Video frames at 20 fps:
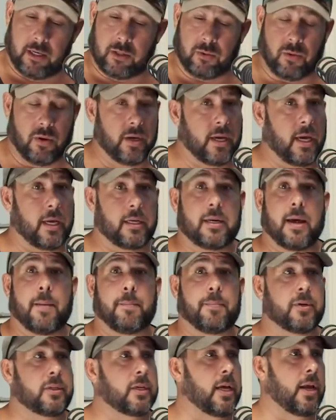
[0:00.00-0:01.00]
as well get
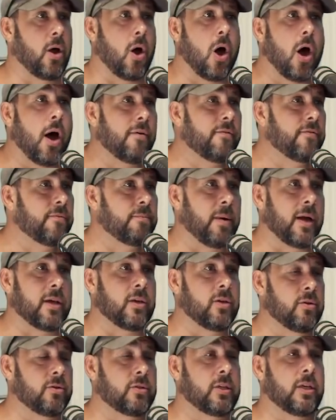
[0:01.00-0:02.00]
10% off by
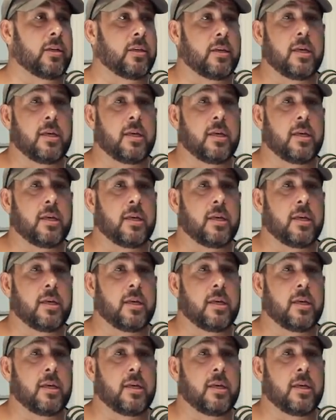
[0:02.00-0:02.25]
using